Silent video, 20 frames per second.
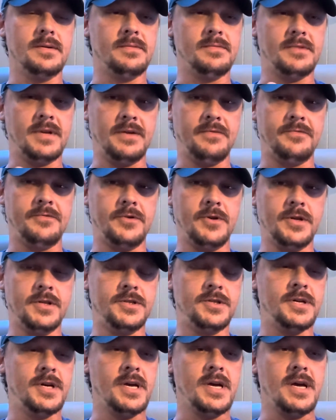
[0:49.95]
that
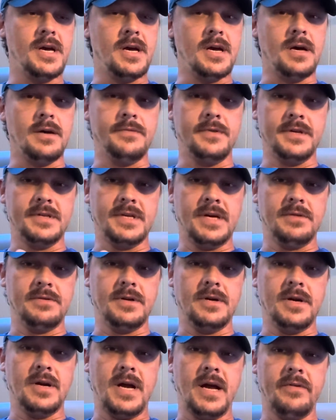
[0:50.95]
footage of us out
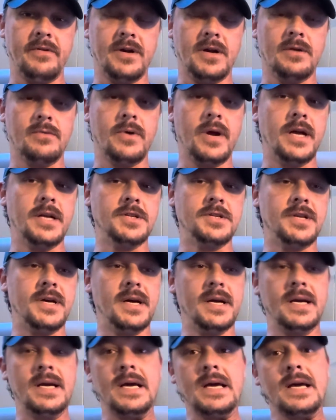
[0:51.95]
there having our range day.